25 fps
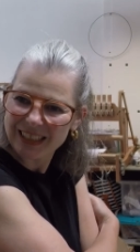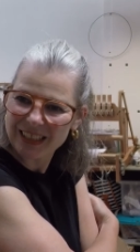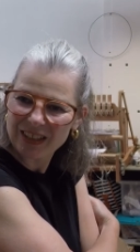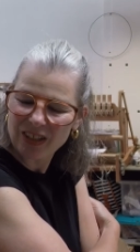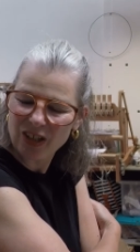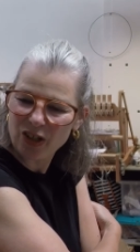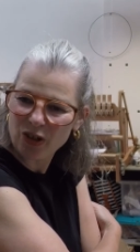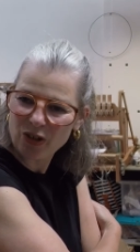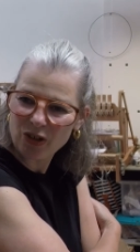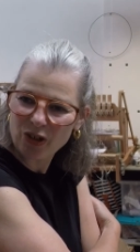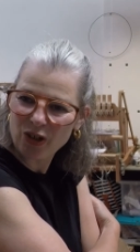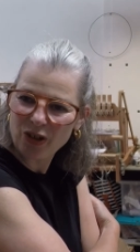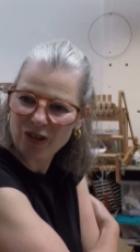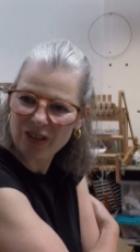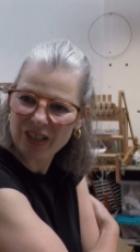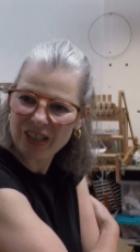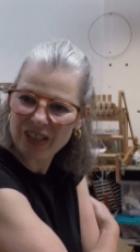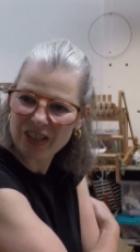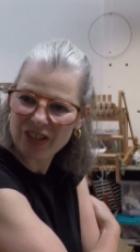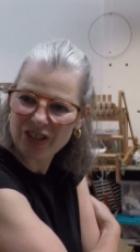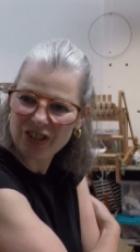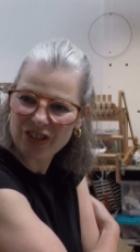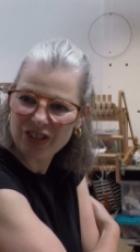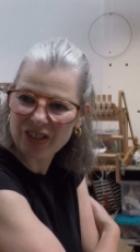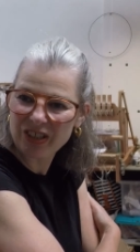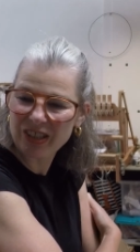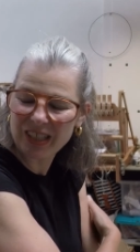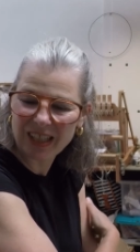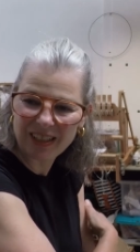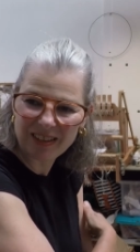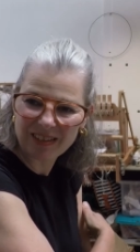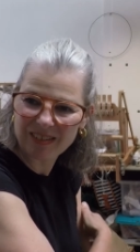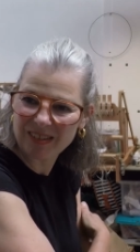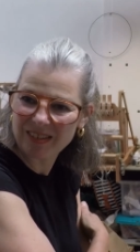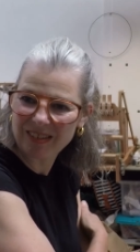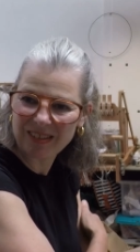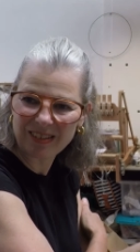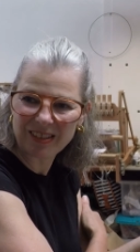art college, and
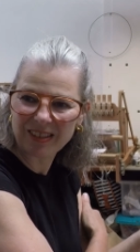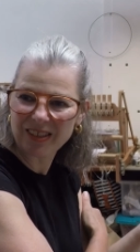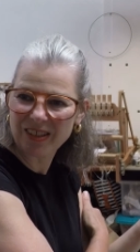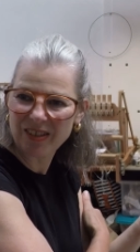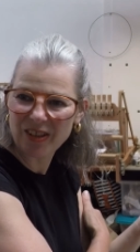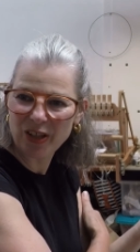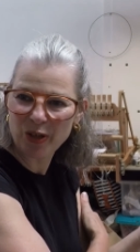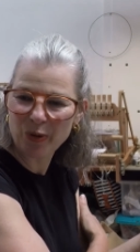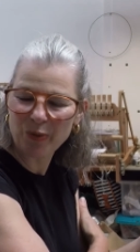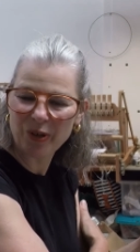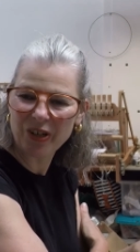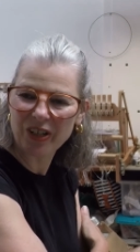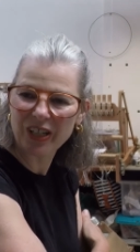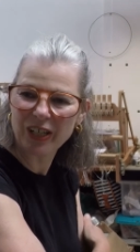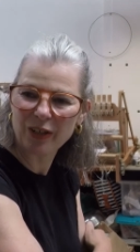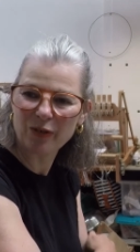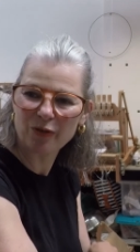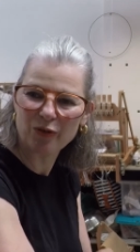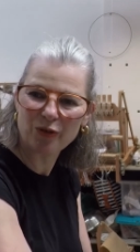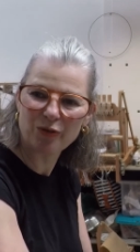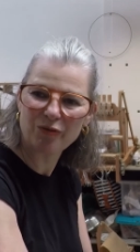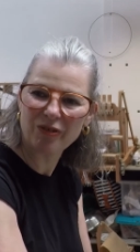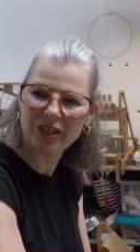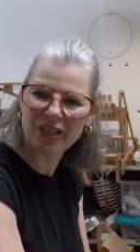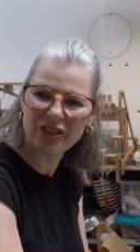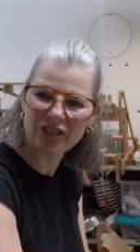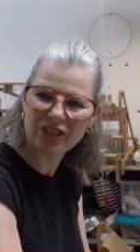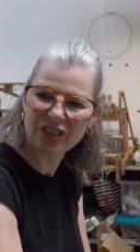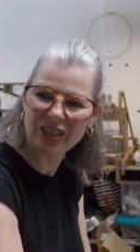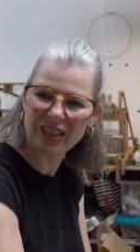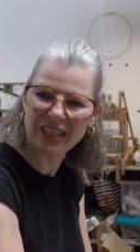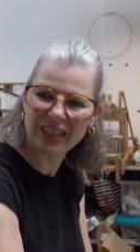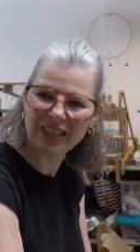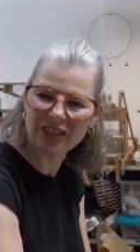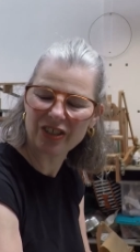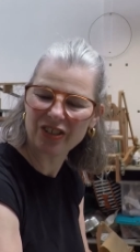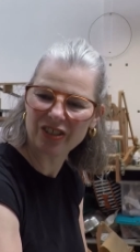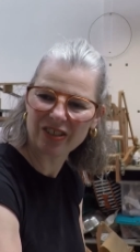then they're working for French
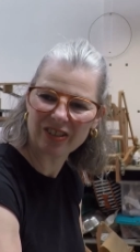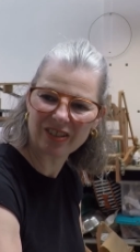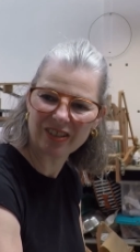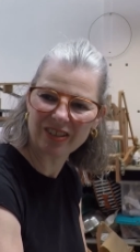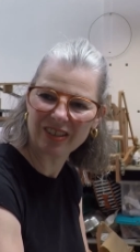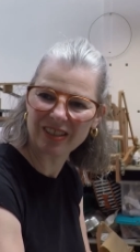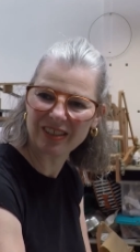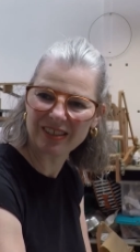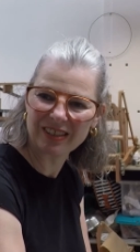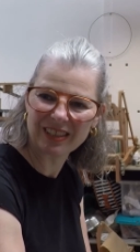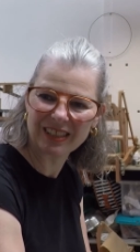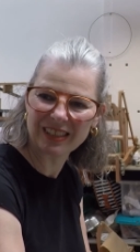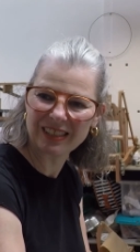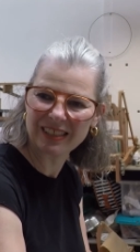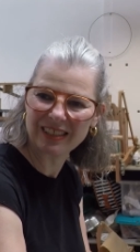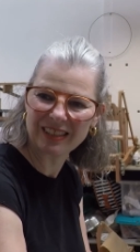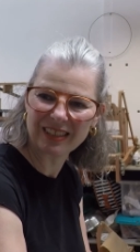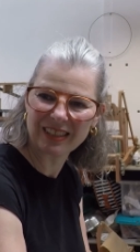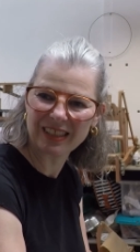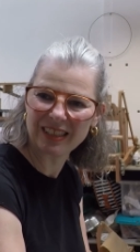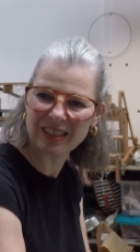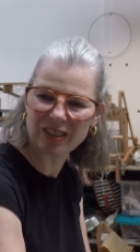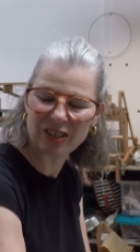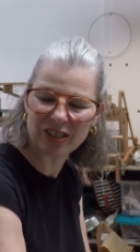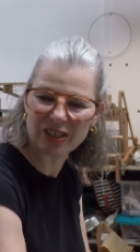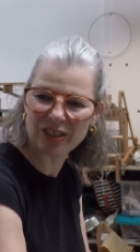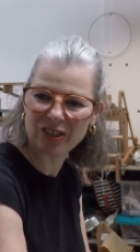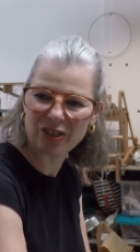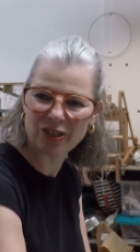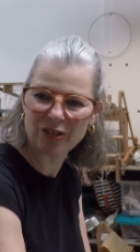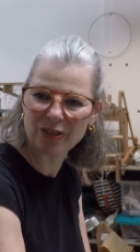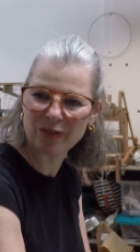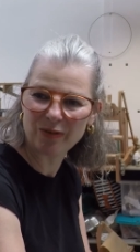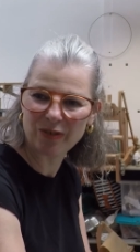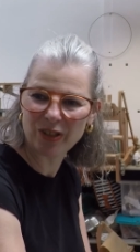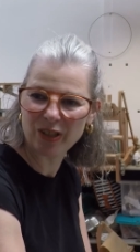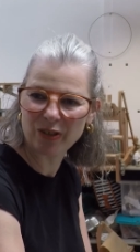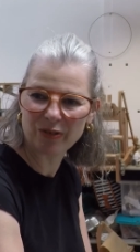Connection and they just do
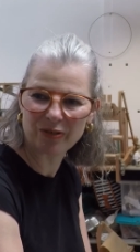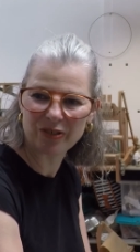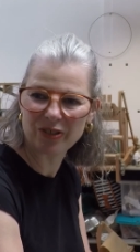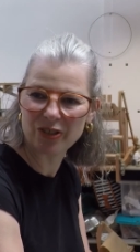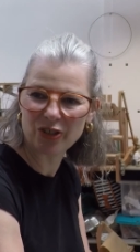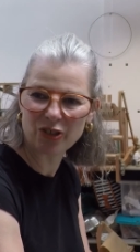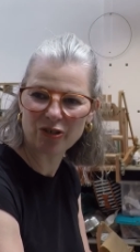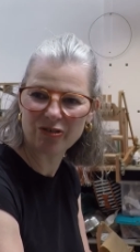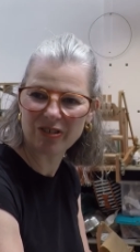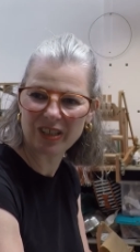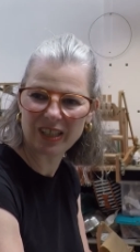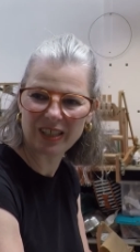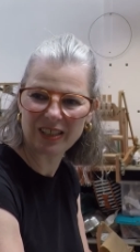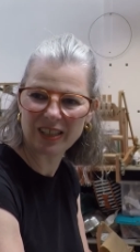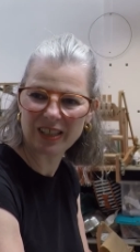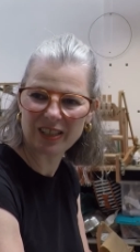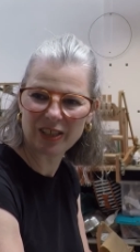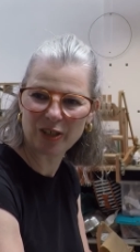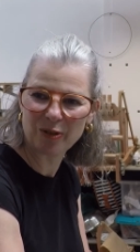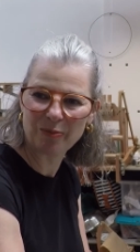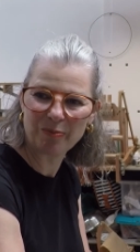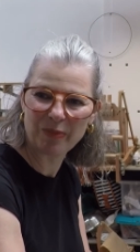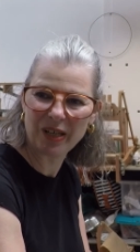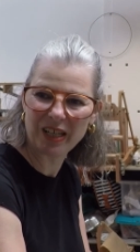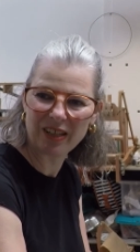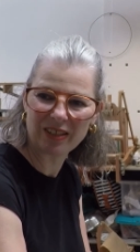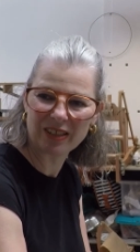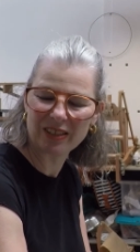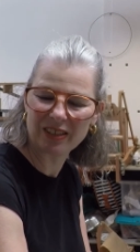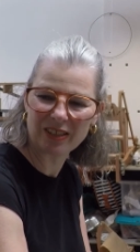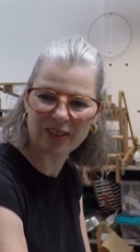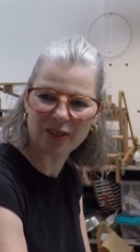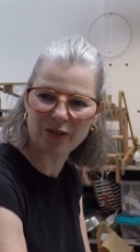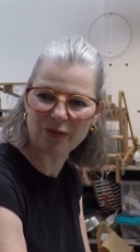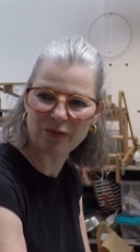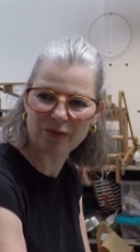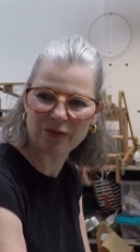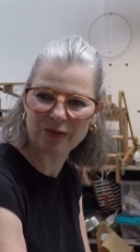everything on a screen, they don't make
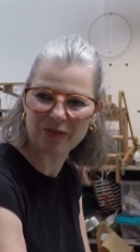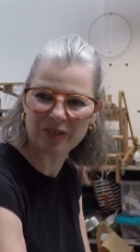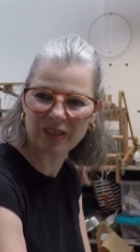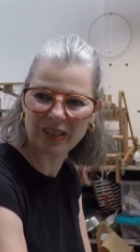stuff.